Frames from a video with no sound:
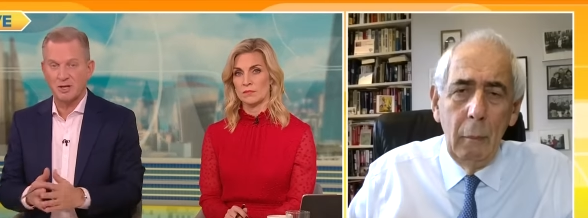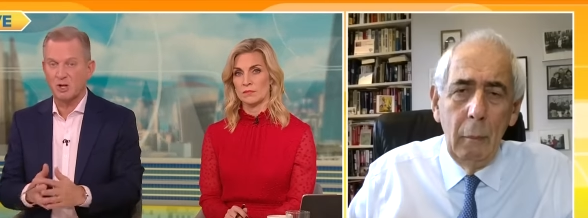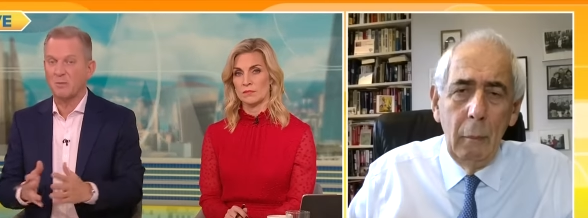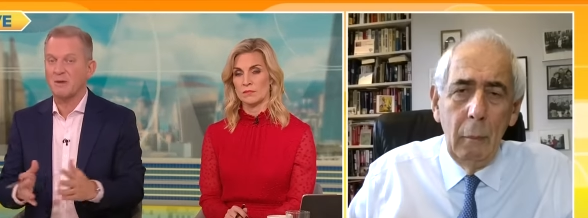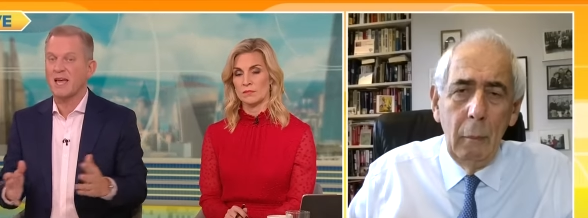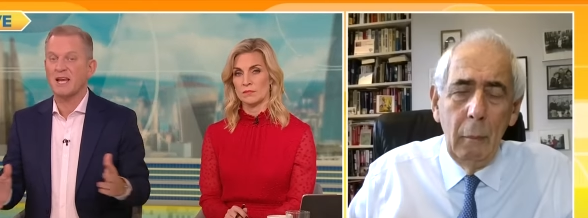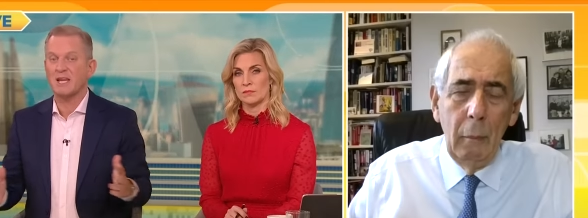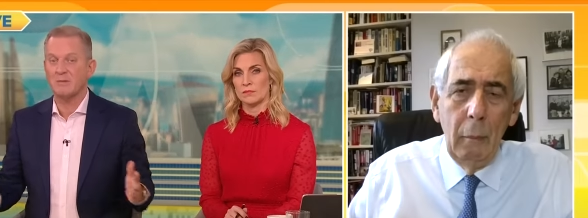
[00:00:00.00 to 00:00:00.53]
Speaker 1: could
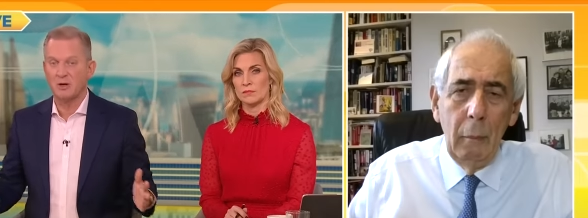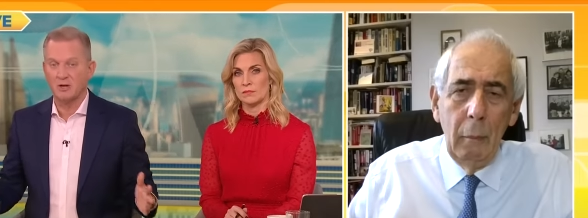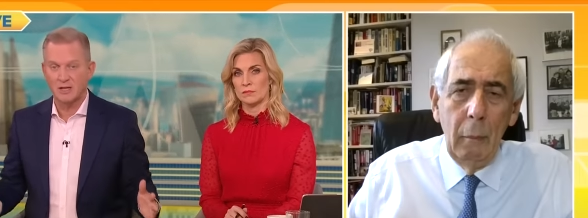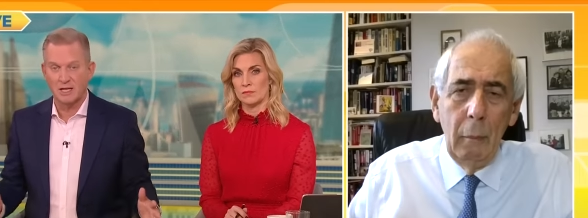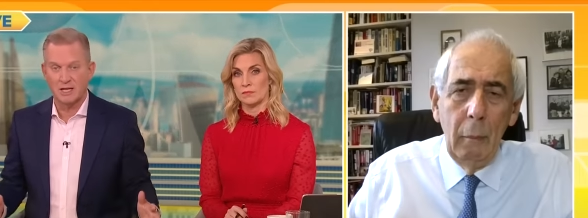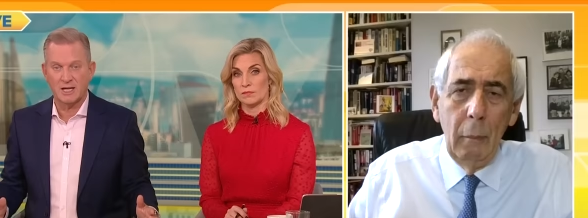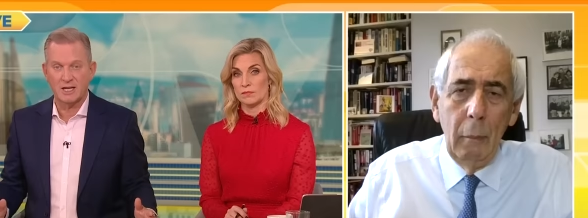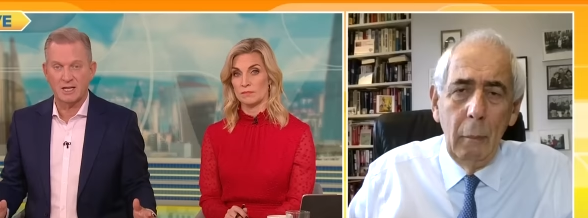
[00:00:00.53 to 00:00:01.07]
be
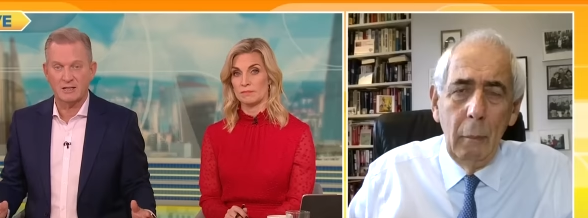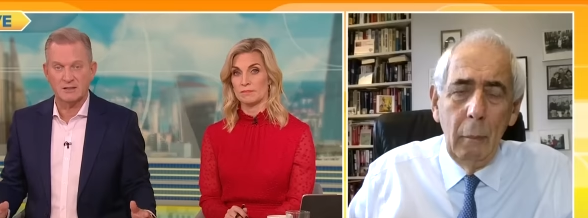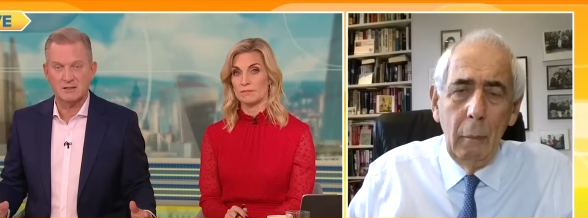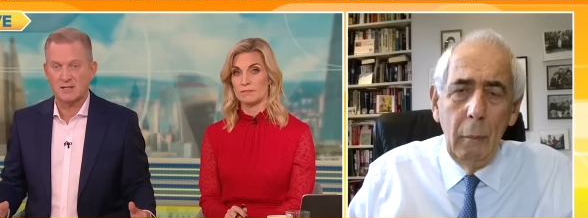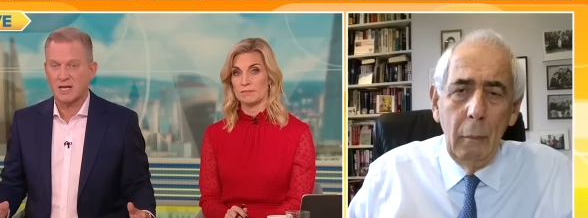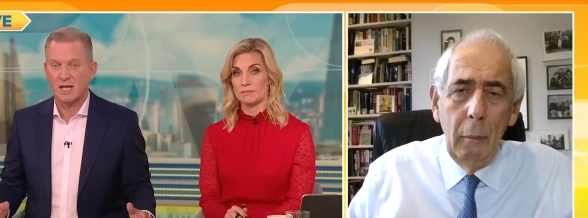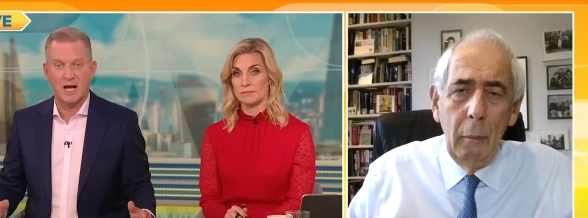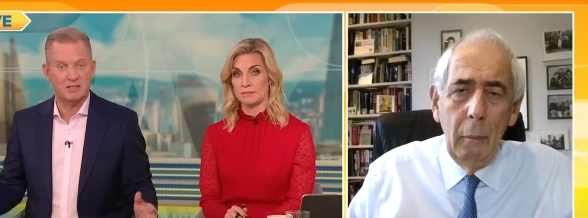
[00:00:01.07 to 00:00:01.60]
anybody, kings,
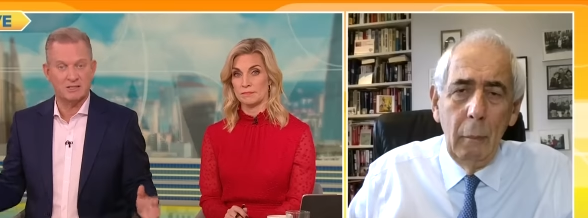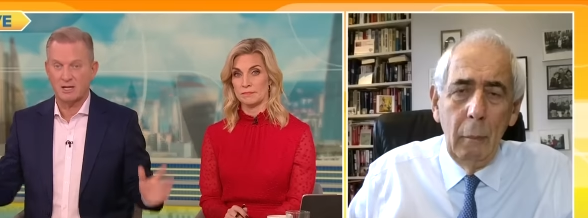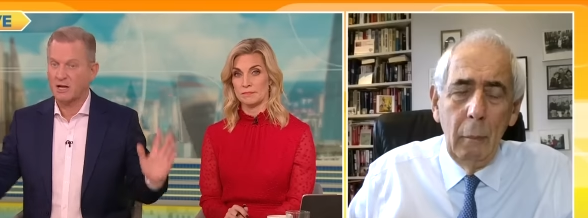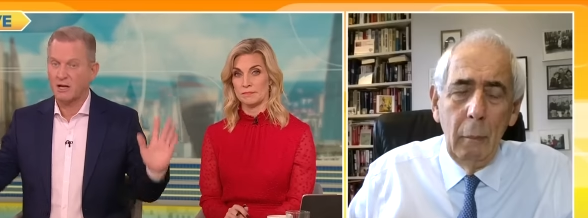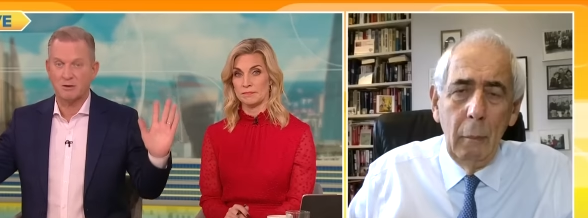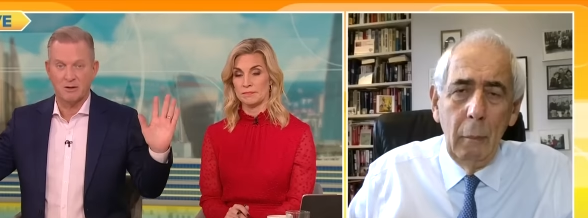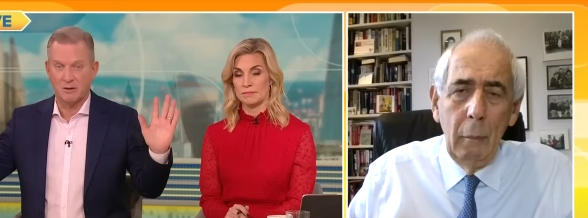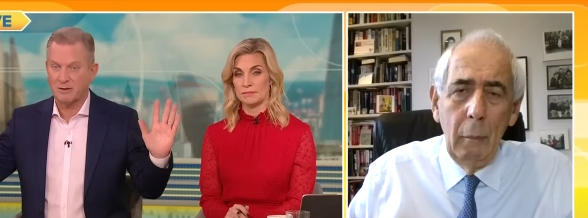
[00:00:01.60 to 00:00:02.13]
ki I don't
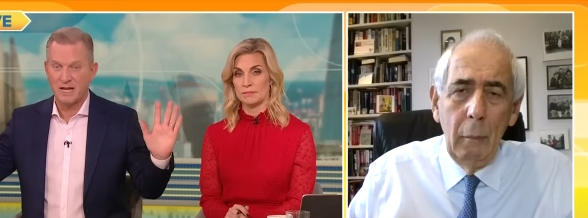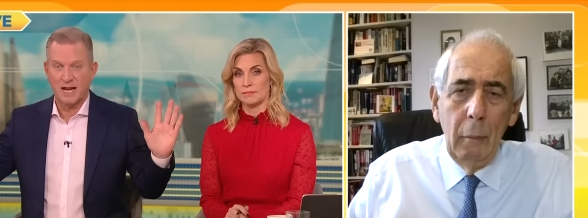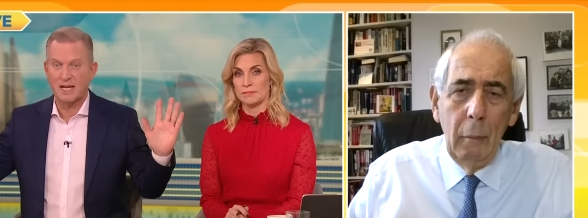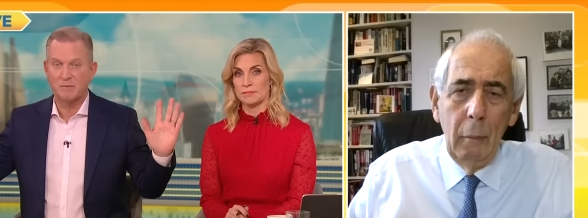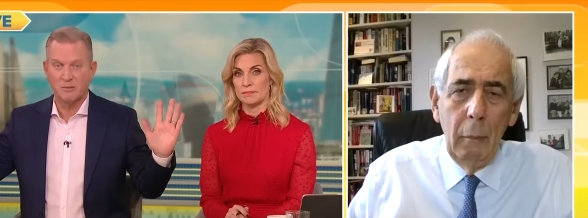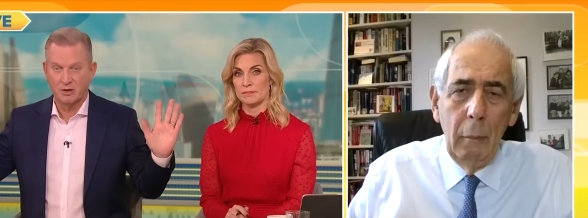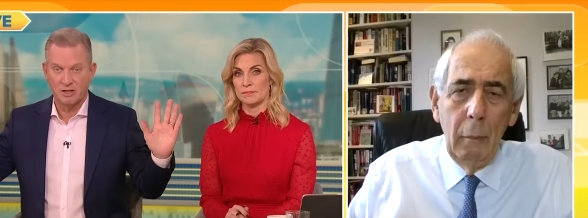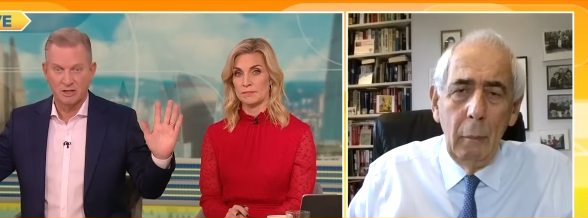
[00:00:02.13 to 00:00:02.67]
know, I mean,
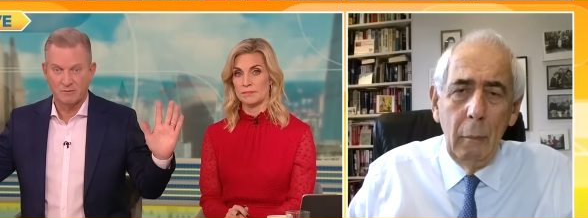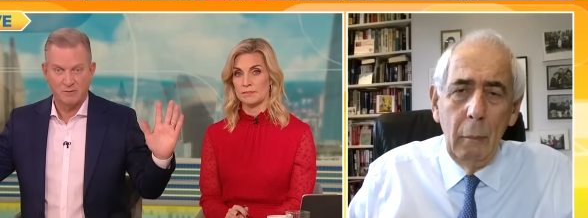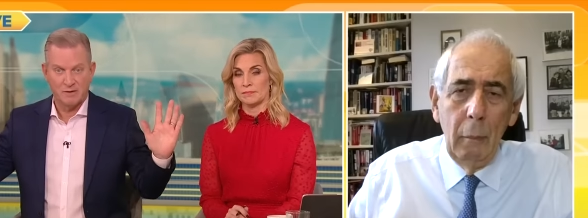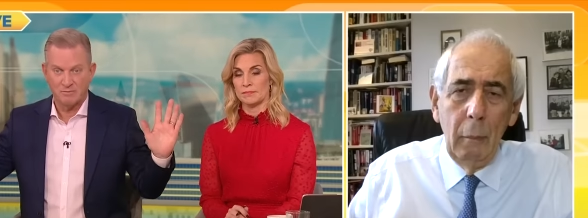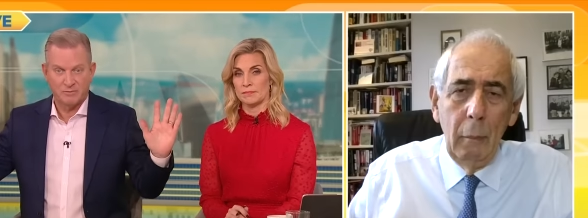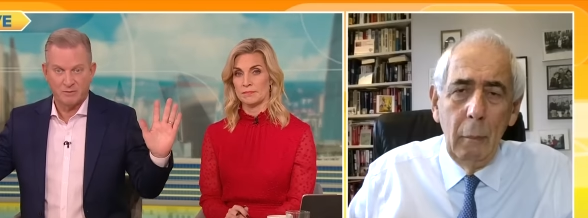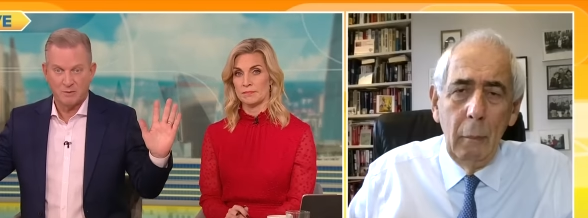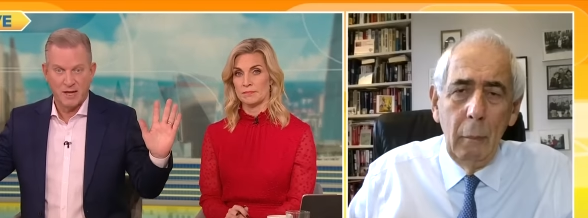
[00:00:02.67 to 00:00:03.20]
anybody
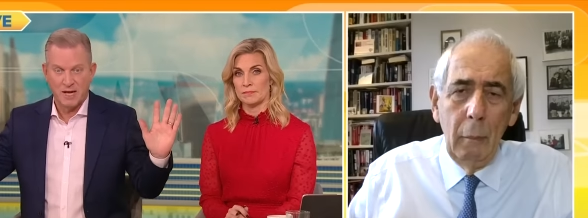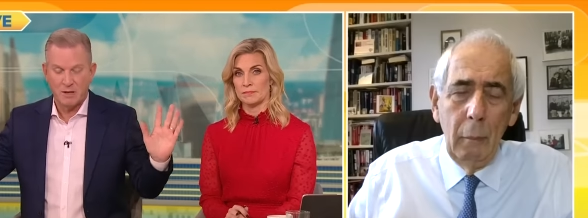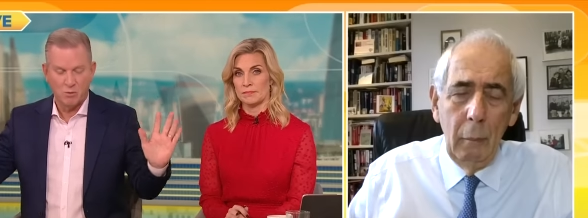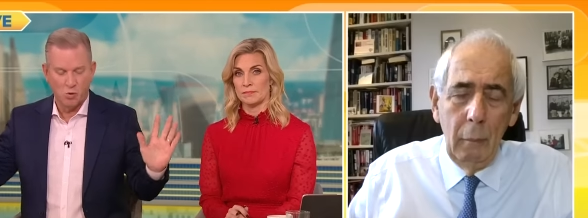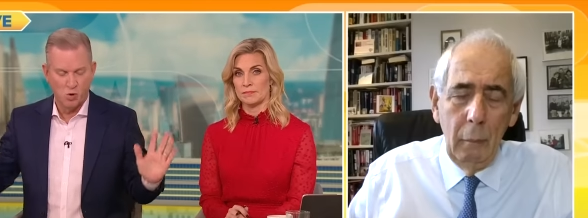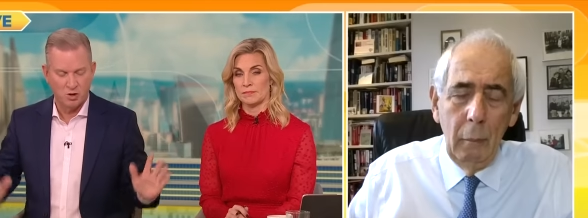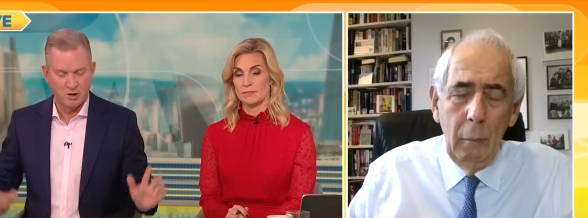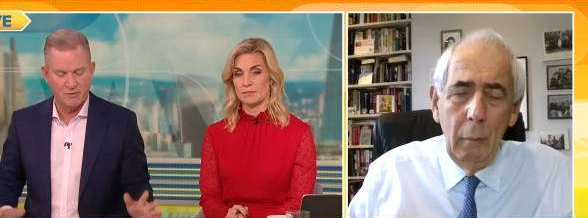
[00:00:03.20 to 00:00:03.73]
from any
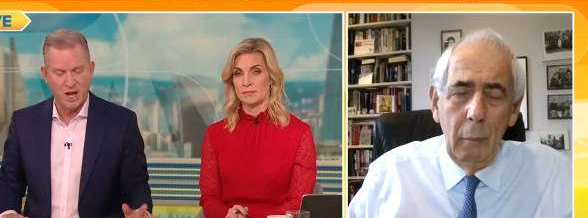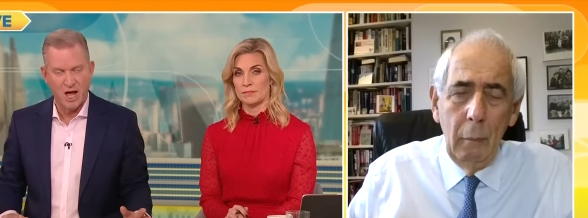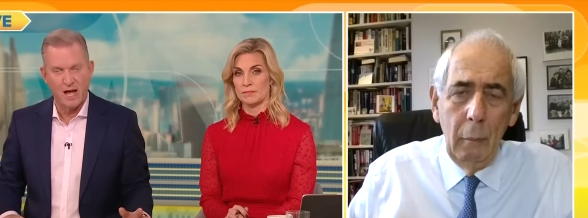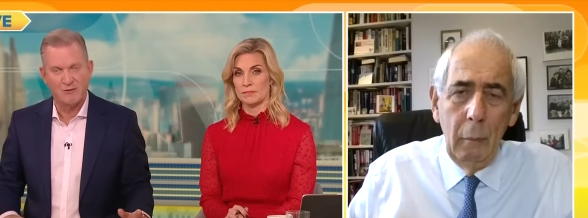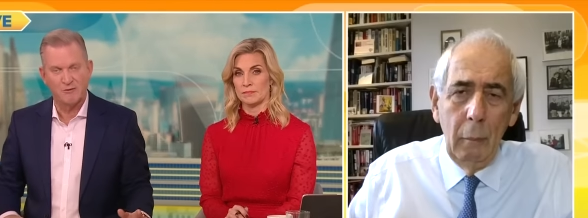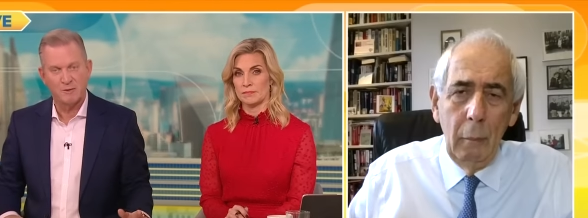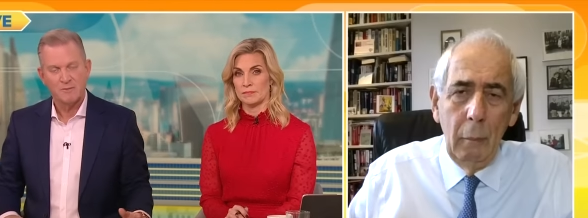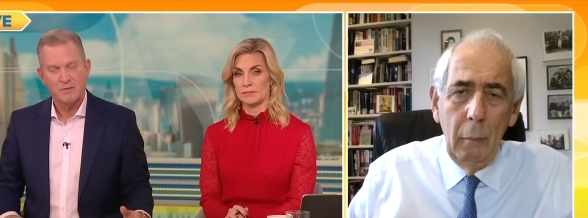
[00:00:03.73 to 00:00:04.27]
walk of life.